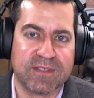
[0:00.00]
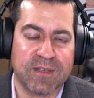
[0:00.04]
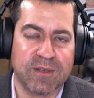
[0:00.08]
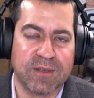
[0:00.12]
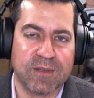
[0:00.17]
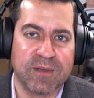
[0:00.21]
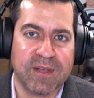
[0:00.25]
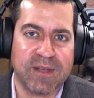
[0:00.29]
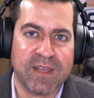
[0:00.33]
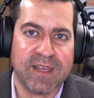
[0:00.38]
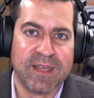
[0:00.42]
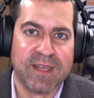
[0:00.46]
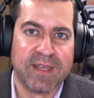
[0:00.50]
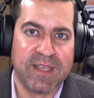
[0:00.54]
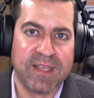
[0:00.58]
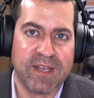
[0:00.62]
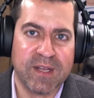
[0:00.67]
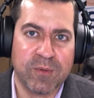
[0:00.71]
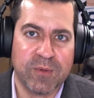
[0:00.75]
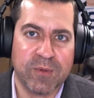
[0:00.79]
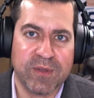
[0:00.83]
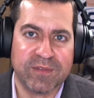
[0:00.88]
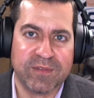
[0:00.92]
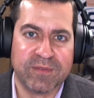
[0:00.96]
to you
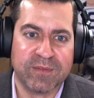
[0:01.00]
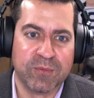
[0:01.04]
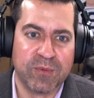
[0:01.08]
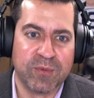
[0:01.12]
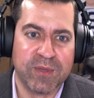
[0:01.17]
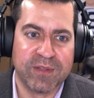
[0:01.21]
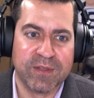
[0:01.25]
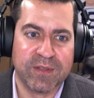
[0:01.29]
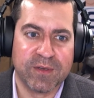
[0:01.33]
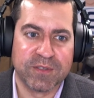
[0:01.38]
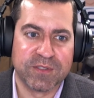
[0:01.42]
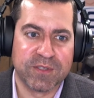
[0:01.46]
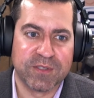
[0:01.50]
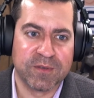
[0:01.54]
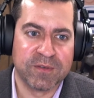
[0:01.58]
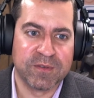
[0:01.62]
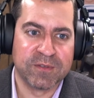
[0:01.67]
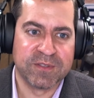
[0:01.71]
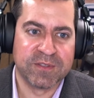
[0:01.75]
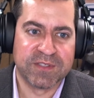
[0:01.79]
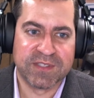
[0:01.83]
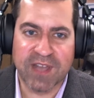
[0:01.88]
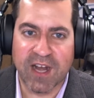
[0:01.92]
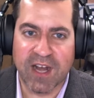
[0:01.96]
know when, when there's
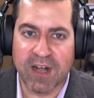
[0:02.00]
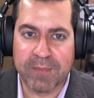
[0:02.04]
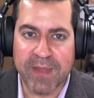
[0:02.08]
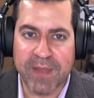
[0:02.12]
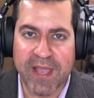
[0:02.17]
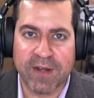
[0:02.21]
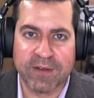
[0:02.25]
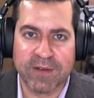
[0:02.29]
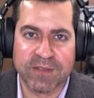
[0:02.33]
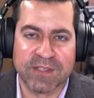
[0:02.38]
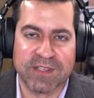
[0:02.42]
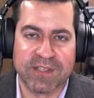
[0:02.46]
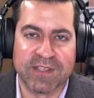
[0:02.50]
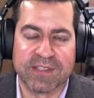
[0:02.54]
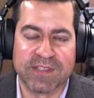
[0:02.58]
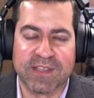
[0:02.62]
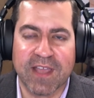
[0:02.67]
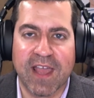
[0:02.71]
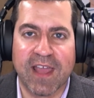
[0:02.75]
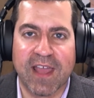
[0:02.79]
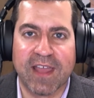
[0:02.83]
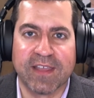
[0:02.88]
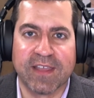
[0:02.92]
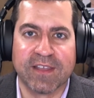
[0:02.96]
certain star patterns in the
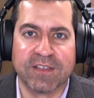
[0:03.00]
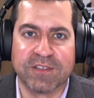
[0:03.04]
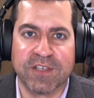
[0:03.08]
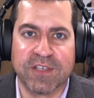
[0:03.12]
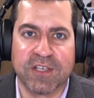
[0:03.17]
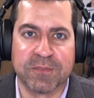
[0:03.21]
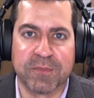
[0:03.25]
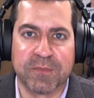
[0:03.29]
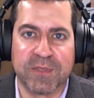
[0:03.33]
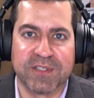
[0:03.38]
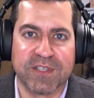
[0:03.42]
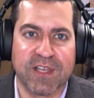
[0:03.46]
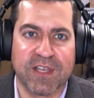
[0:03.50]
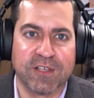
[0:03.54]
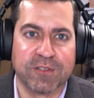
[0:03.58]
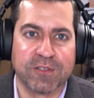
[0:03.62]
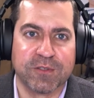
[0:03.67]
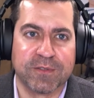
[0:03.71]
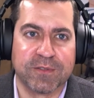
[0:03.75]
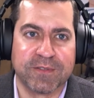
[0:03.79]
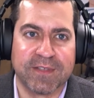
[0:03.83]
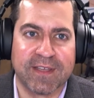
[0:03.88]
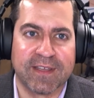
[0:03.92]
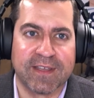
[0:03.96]
sky I can change my
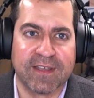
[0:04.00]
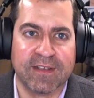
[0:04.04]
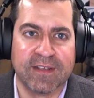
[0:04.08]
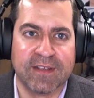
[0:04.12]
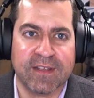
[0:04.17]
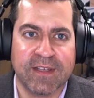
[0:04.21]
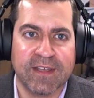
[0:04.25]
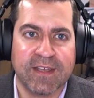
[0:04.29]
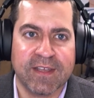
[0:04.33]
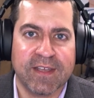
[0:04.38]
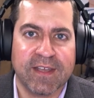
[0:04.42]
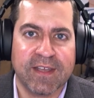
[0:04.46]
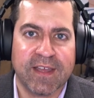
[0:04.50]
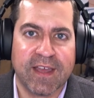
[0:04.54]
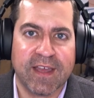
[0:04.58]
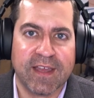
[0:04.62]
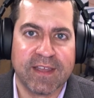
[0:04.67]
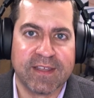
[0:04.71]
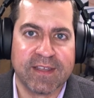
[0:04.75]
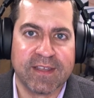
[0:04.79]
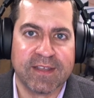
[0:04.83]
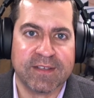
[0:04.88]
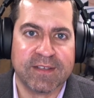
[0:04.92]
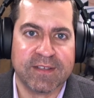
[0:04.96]
schedule so I can
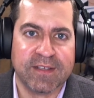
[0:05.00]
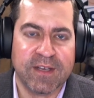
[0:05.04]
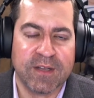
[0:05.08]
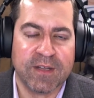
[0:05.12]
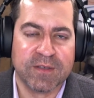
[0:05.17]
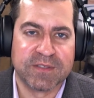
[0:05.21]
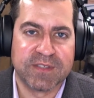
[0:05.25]
I can you